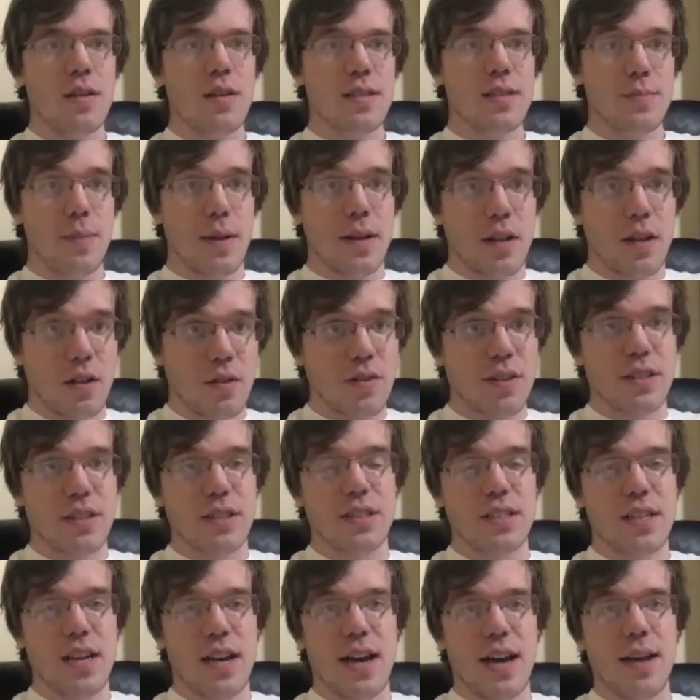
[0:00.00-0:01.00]
spend all
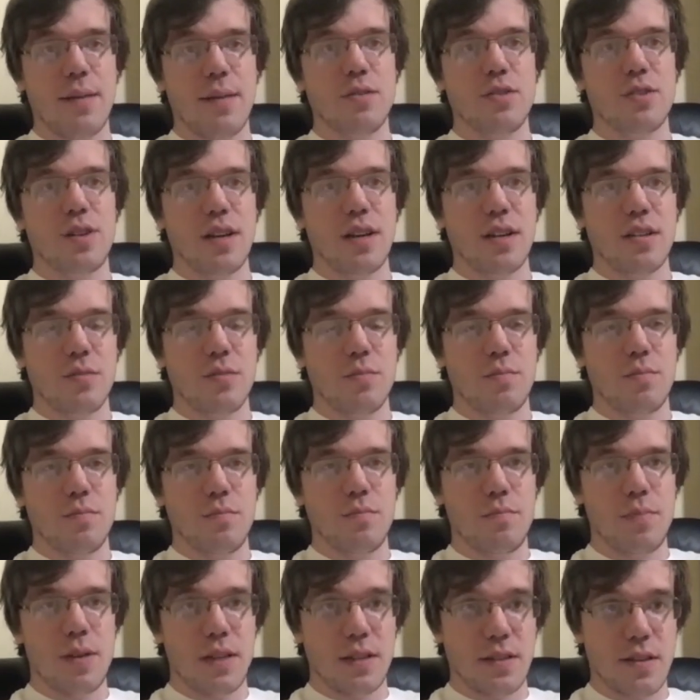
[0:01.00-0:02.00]
their time trying to
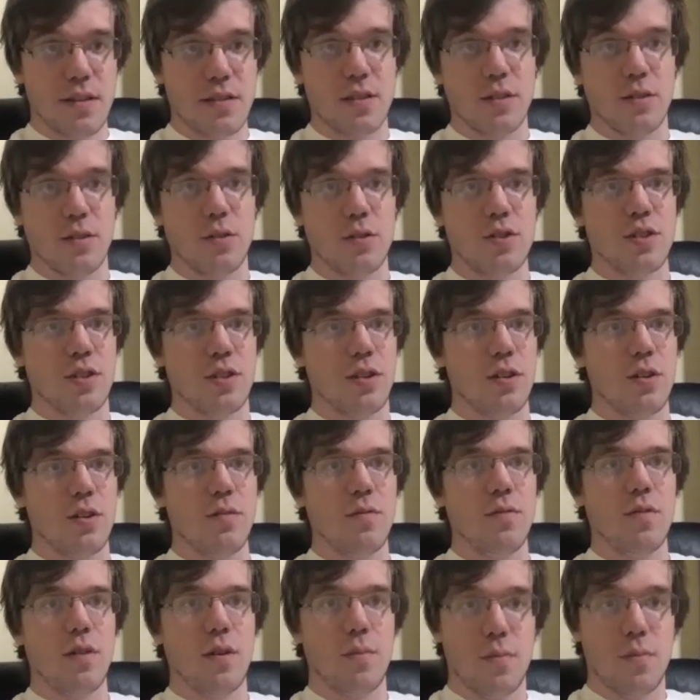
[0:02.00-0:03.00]
build a
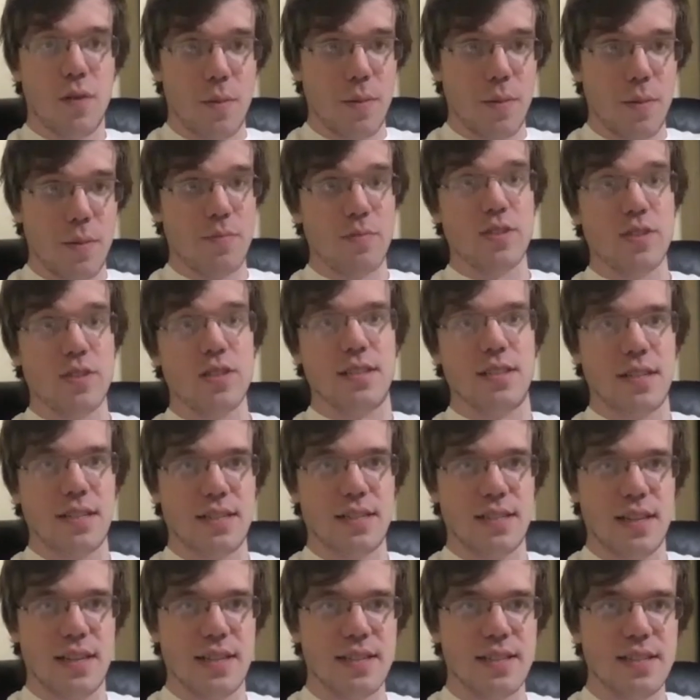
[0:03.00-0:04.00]
solution for a problem which doesn't
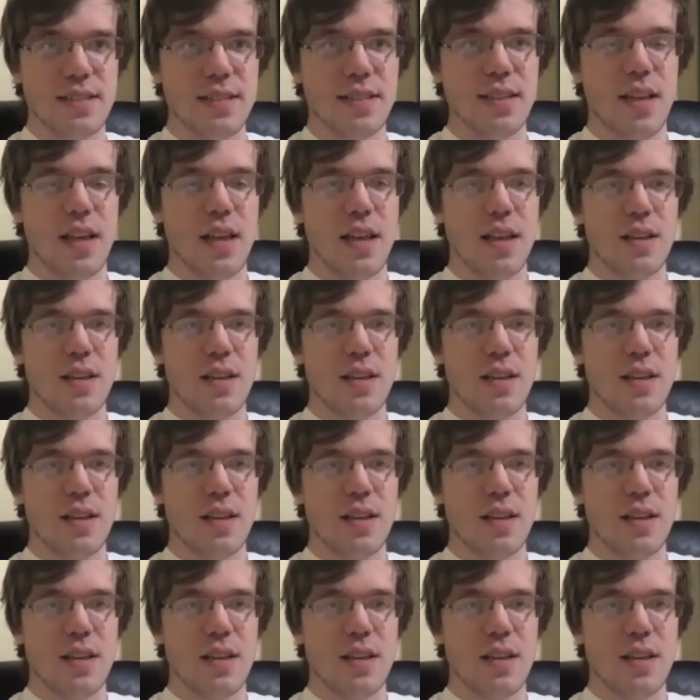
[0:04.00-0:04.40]
exist.